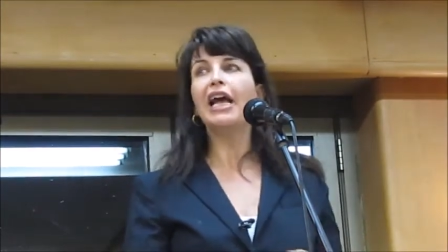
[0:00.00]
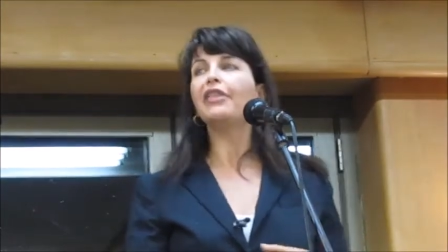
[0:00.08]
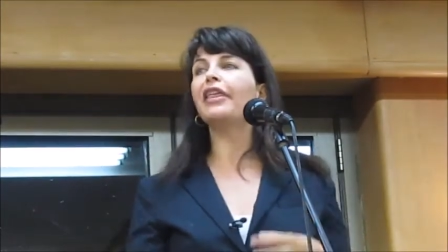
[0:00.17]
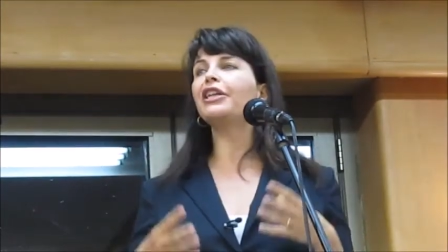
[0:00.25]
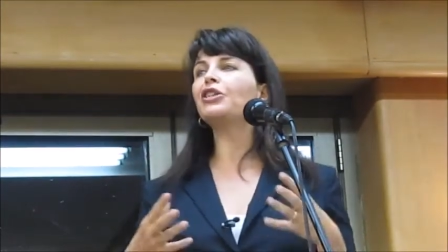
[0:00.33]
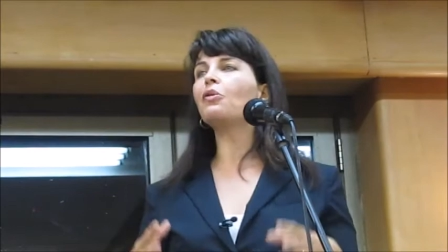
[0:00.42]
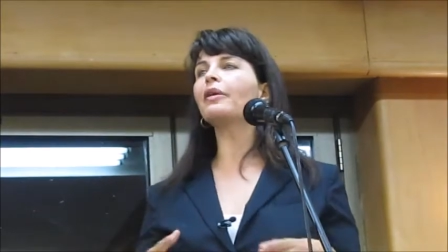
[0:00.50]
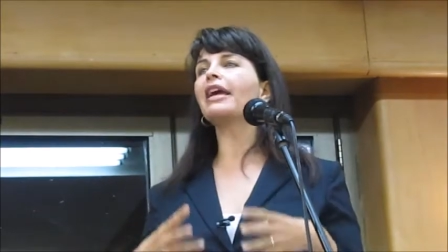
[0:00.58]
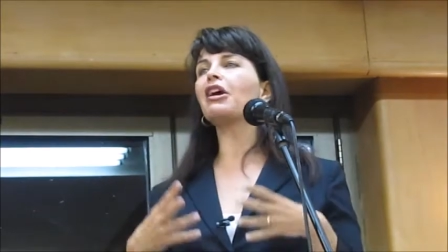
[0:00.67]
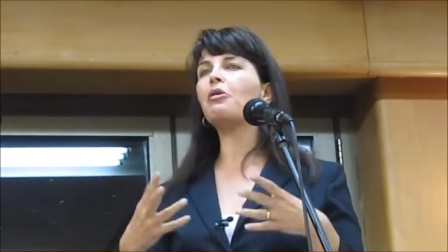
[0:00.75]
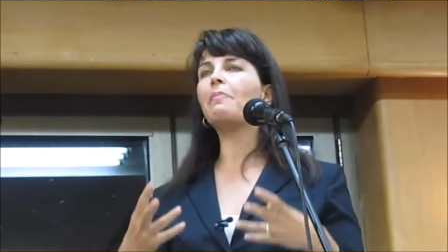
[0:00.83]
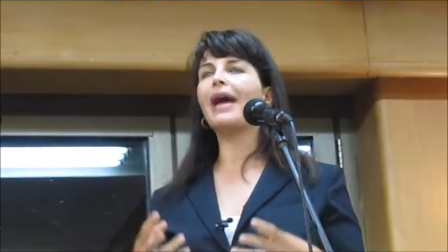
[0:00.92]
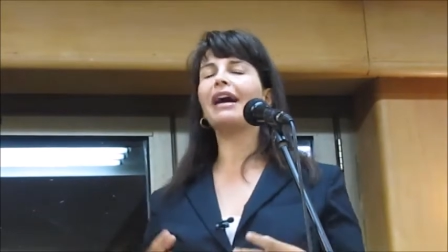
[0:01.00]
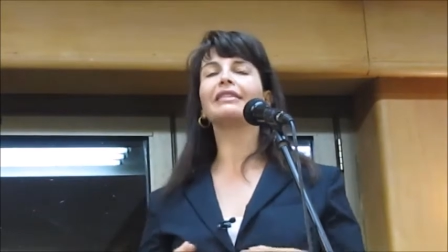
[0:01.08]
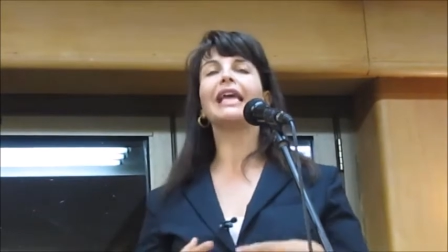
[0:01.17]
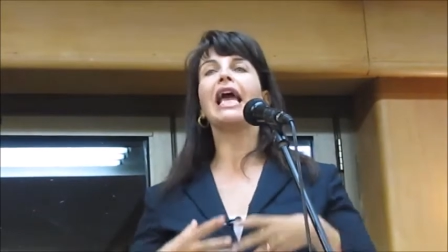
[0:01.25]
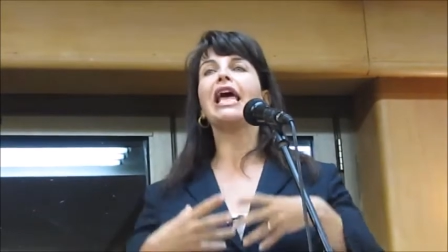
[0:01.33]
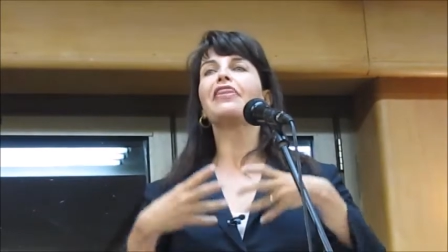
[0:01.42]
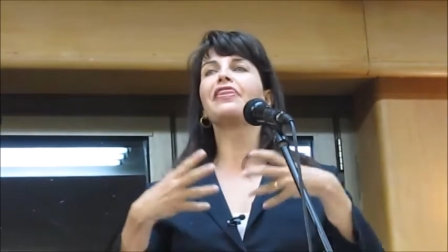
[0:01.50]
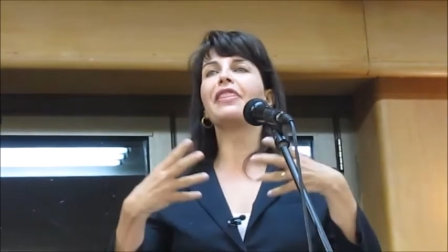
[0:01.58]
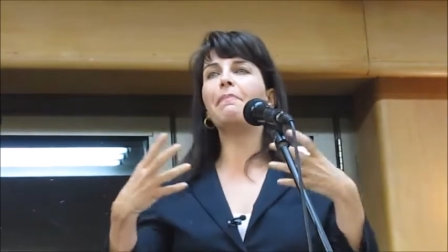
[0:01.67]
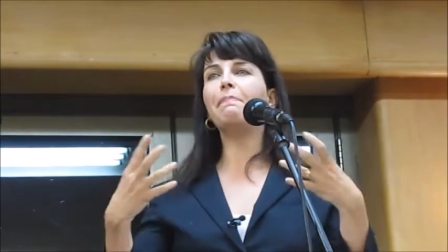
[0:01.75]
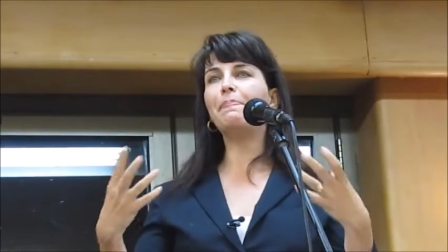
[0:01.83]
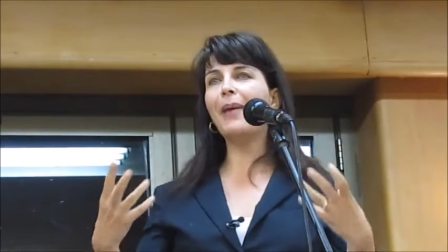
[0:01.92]
They don't care about
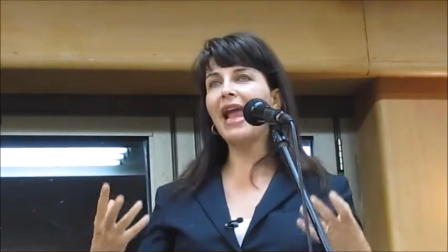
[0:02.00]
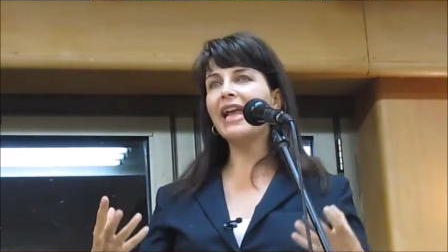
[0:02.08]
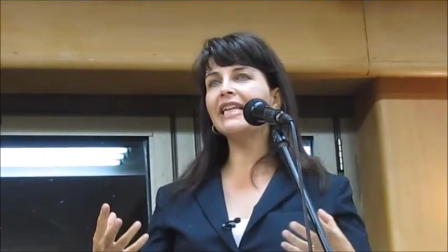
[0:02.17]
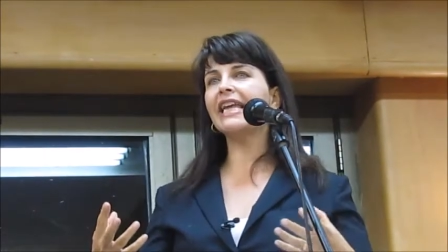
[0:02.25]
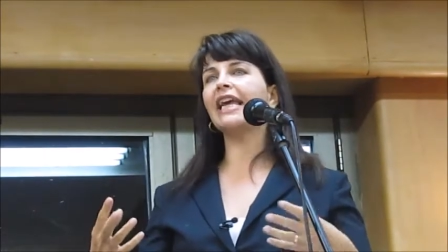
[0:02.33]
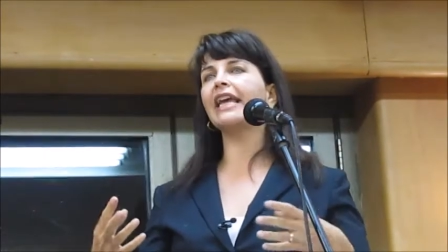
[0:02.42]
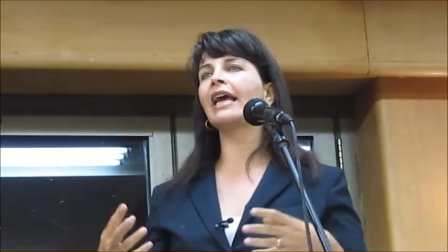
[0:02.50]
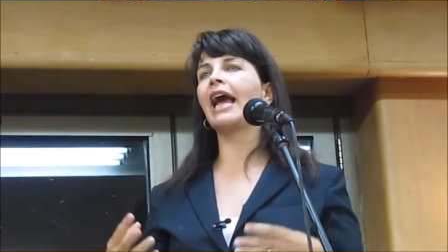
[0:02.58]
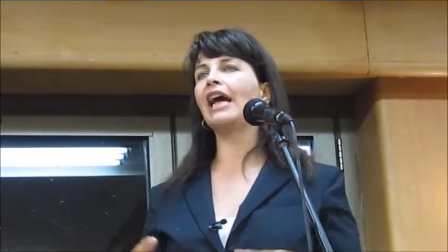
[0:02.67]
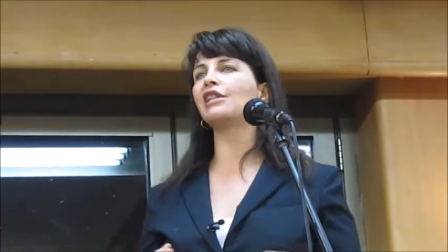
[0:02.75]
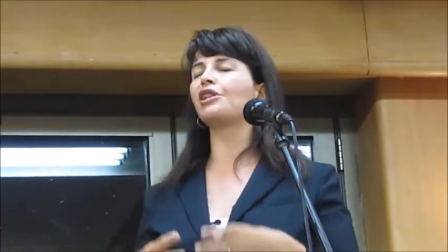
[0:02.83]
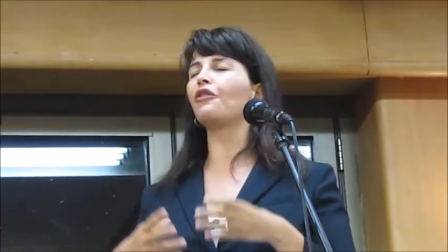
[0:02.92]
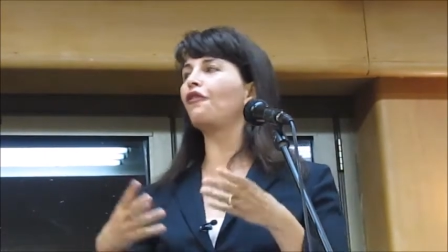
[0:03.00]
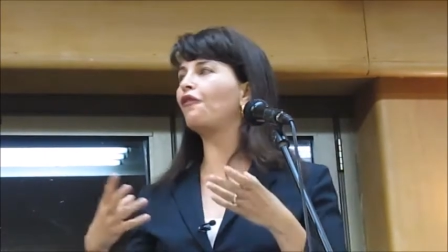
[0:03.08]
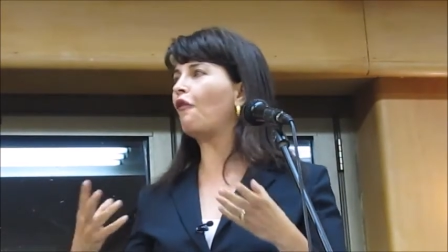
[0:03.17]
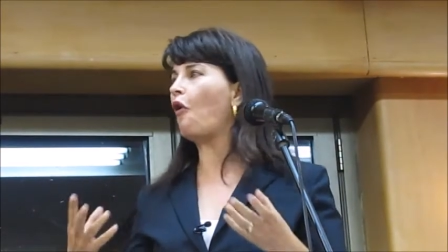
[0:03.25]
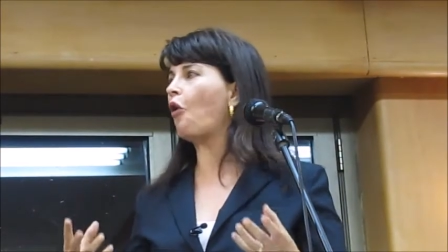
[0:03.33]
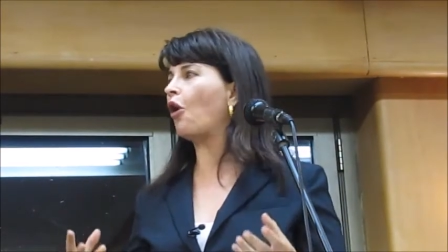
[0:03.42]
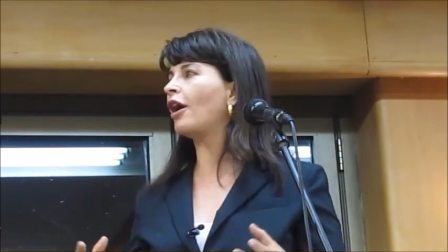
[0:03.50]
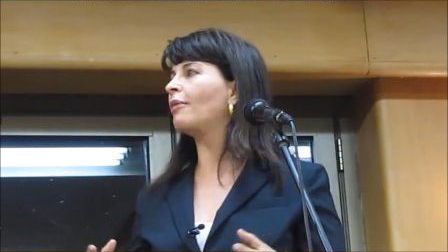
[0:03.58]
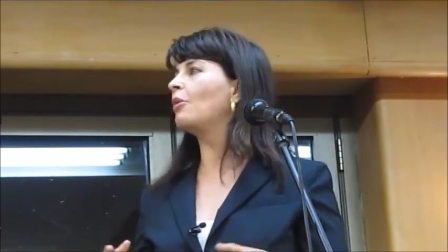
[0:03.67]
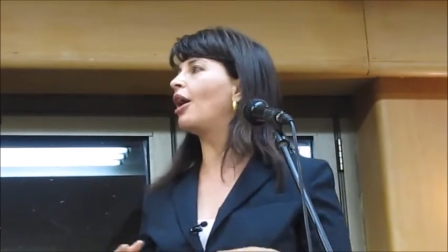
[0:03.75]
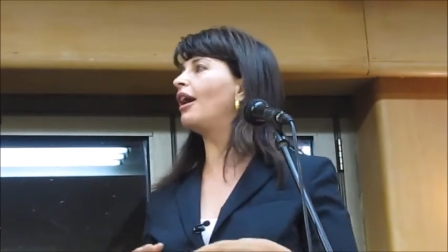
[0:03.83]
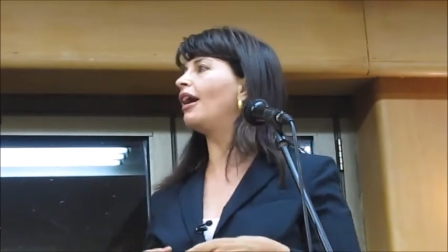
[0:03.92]
debating as a
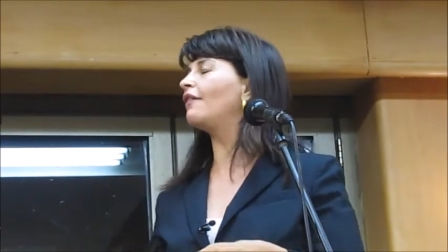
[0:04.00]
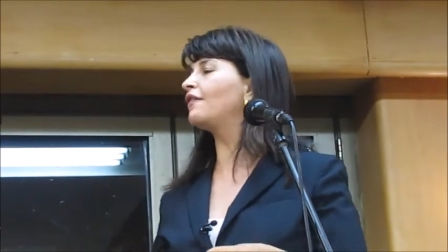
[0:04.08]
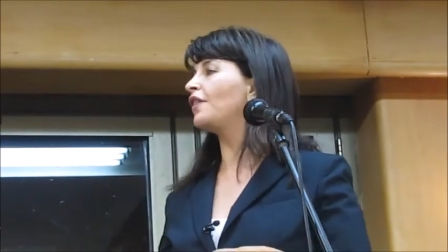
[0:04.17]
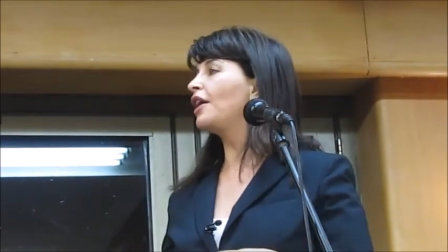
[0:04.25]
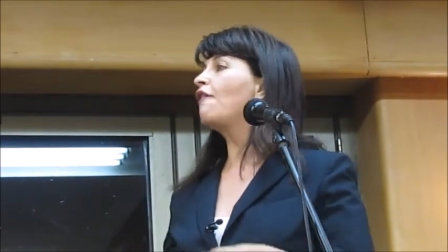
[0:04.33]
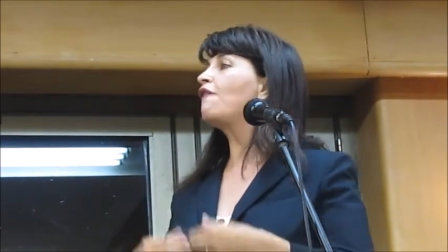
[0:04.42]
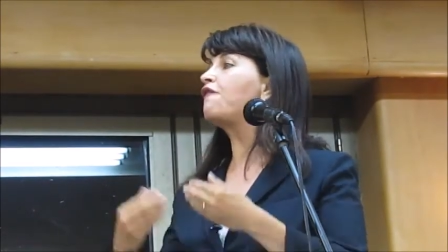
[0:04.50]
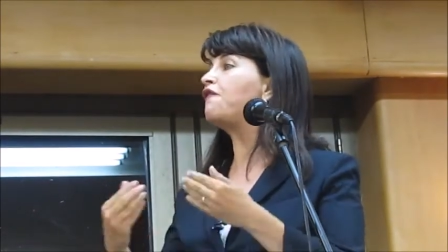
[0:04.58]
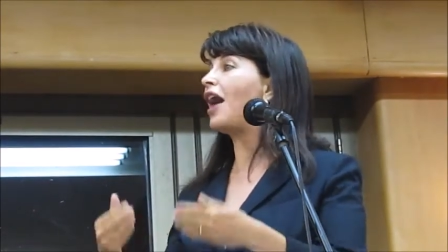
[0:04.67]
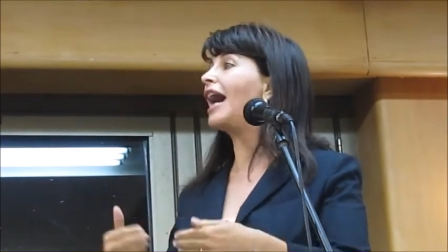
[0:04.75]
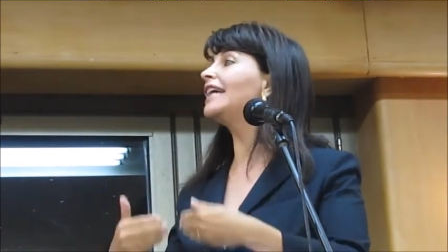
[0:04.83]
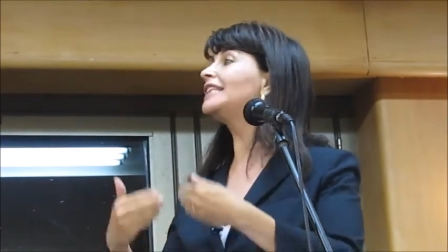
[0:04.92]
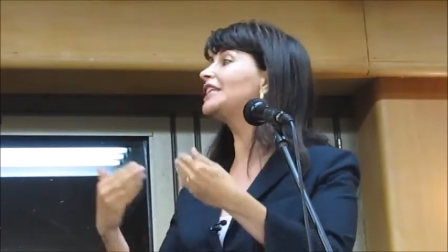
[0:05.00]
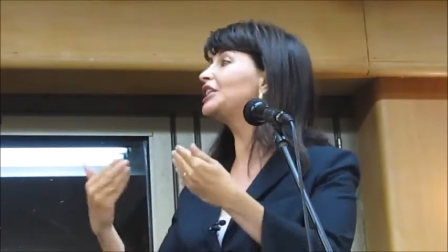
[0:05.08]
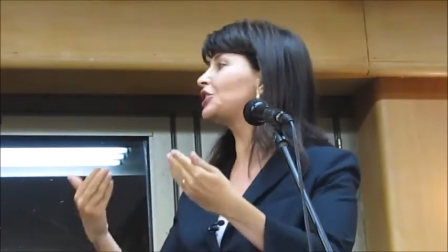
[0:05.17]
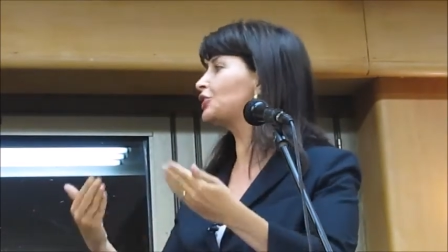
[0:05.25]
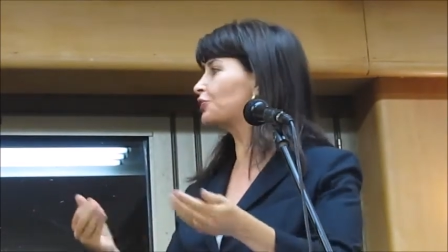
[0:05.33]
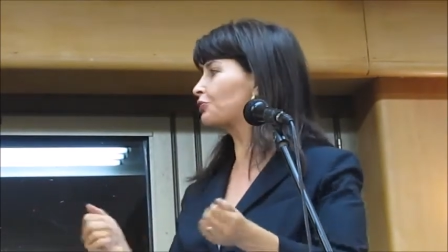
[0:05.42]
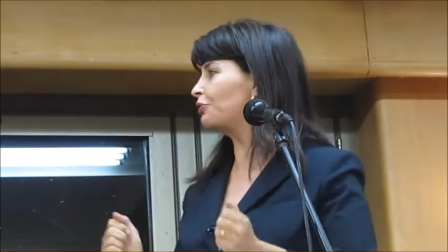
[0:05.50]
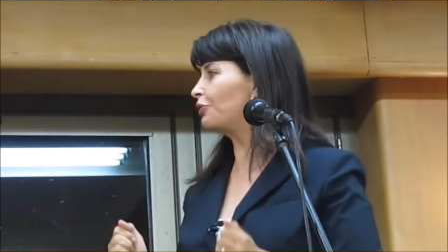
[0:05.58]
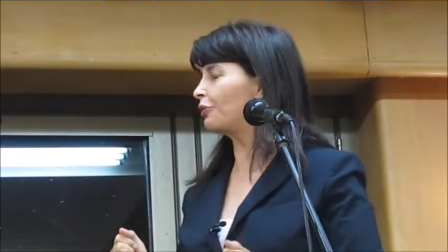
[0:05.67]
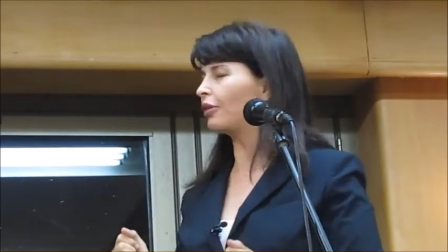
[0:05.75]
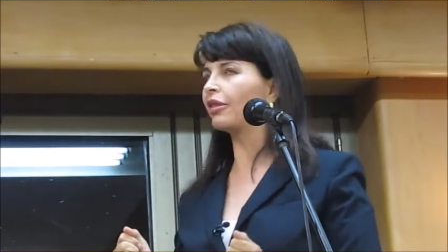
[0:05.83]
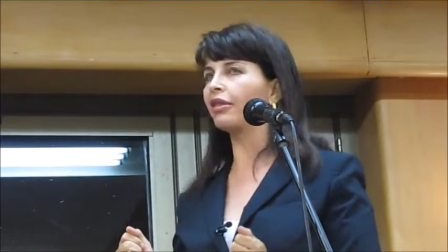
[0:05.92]
form of finding the
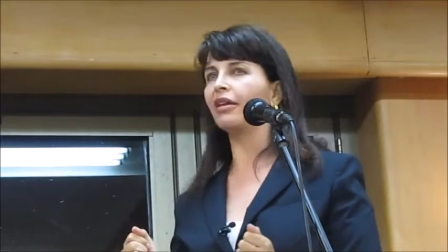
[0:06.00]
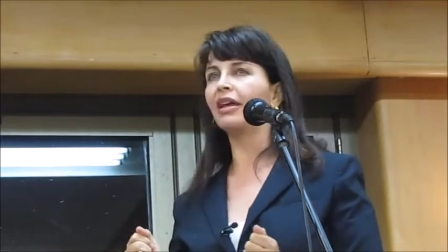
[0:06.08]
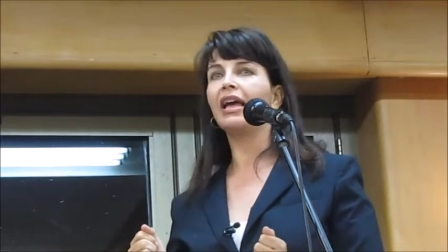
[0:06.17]
truth,